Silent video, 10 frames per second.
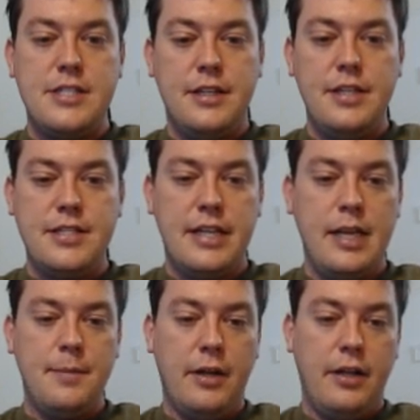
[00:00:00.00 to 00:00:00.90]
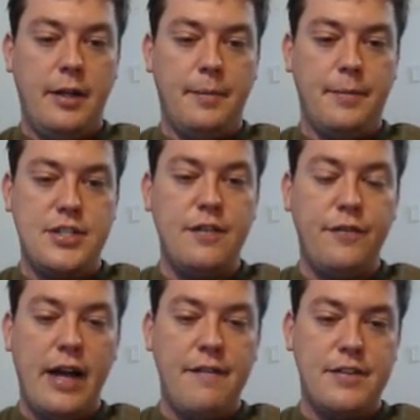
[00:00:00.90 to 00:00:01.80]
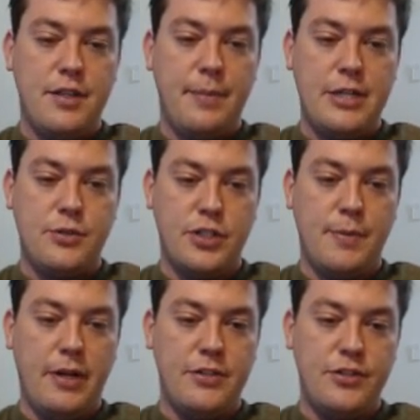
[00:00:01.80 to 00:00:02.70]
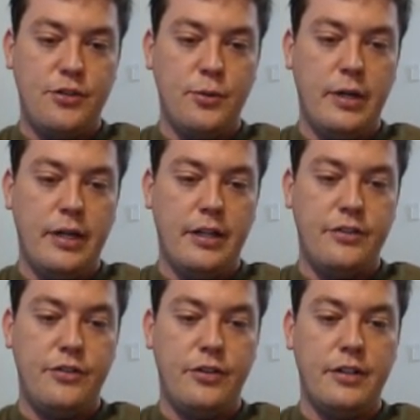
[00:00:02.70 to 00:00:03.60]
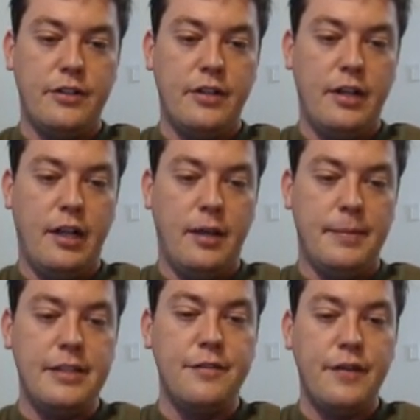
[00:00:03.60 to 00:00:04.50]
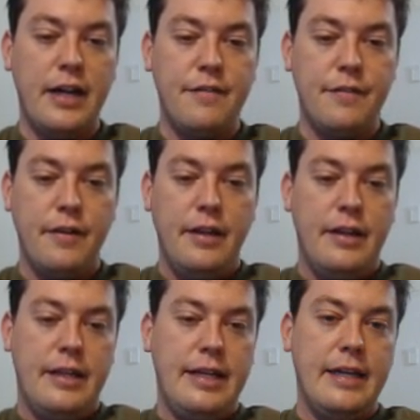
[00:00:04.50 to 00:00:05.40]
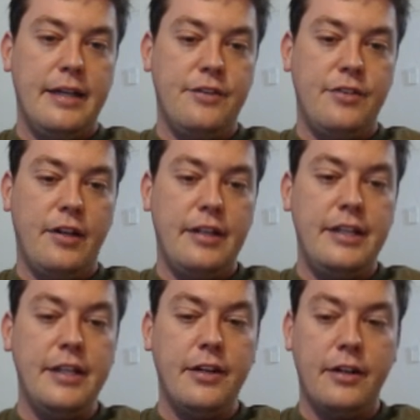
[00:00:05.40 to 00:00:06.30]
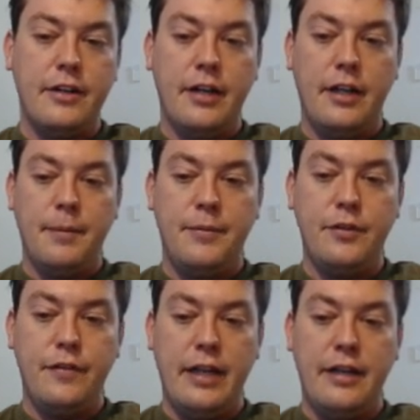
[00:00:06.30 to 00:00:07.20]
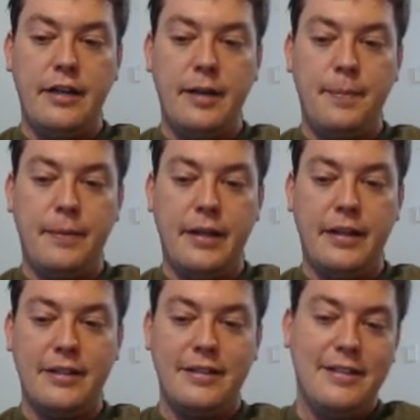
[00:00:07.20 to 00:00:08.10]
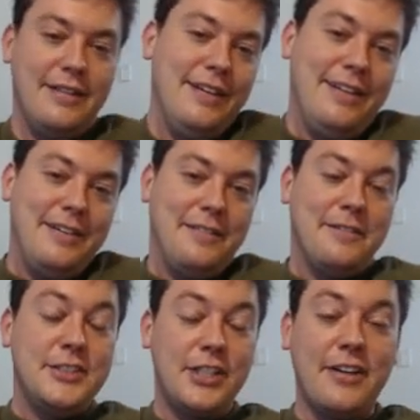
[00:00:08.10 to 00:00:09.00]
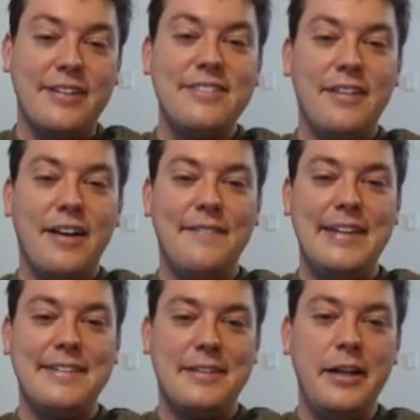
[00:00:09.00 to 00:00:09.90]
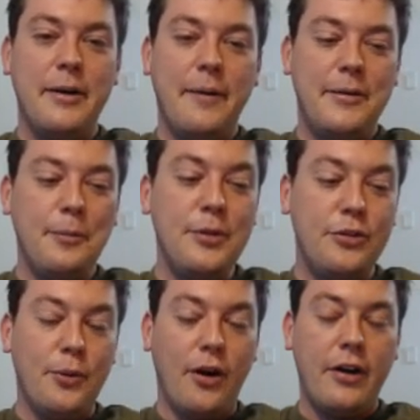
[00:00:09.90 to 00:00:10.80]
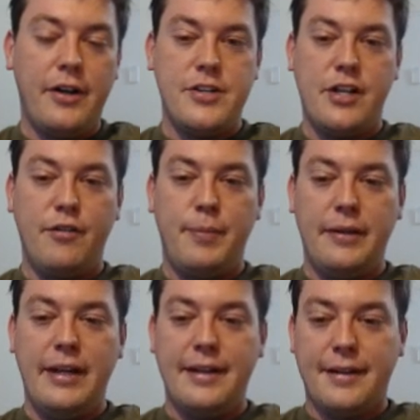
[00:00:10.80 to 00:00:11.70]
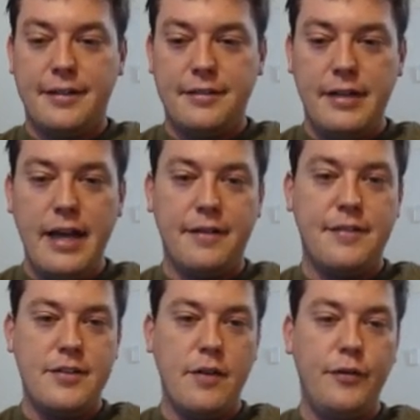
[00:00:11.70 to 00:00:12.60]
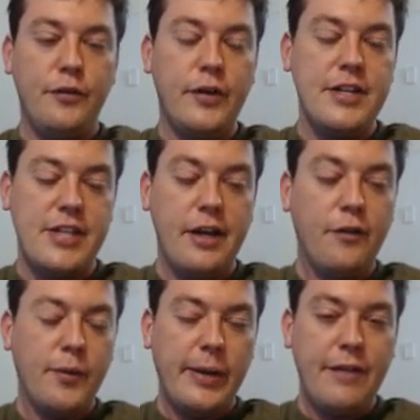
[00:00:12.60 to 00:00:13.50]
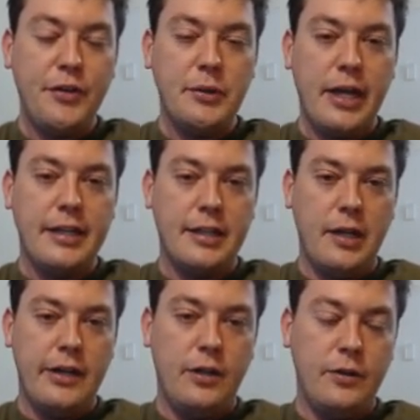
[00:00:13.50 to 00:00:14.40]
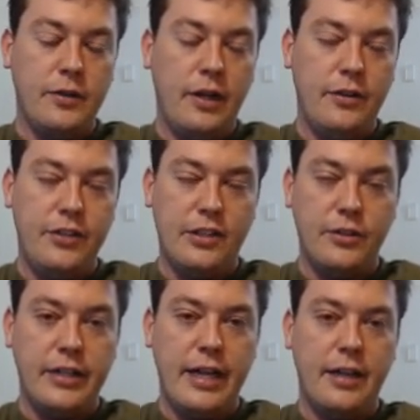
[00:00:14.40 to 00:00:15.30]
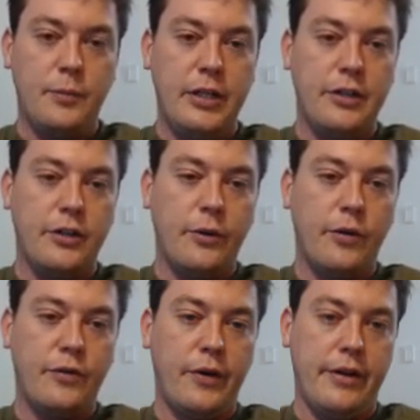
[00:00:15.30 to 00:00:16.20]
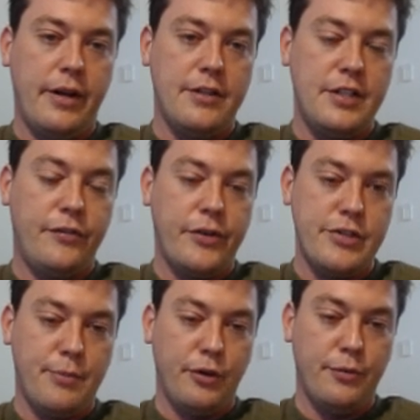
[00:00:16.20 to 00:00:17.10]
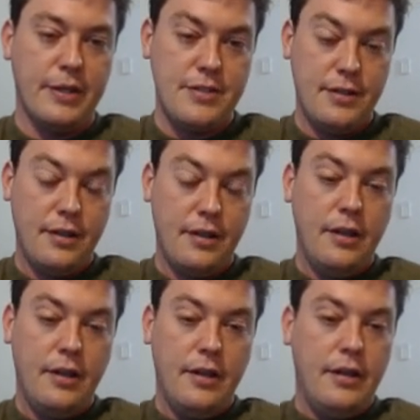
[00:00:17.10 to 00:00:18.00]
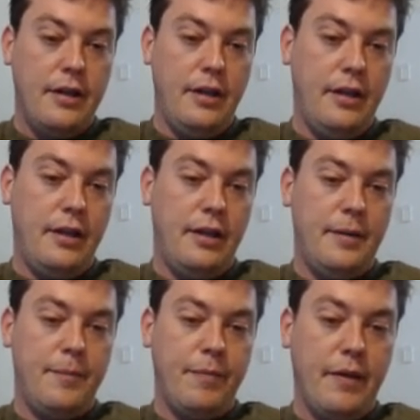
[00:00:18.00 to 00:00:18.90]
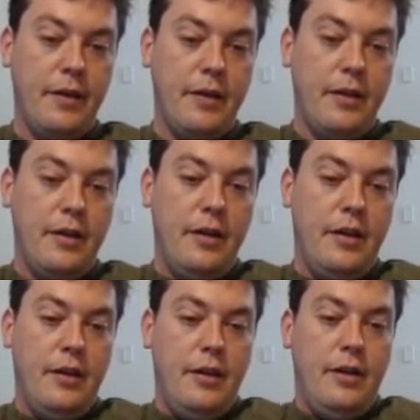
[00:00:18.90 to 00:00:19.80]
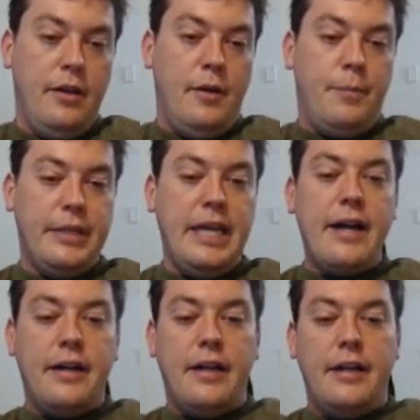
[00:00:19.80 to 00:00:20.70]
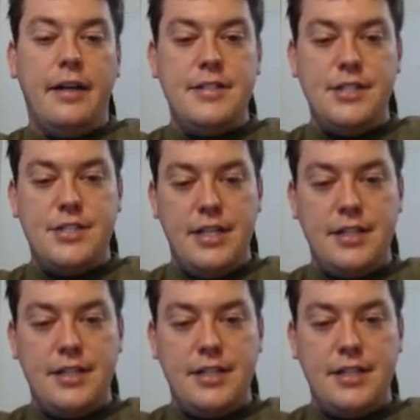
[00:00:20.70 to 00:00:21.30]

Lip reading: in this game, c5 is the best response to e5, and here you've ended up. Sure, I mean, don't be too hard on yourself, but like, yeah, feel free to send over whatever you like, and I'll take a look at it, and we can go over and see if there's improvements. But yeah, knight c6,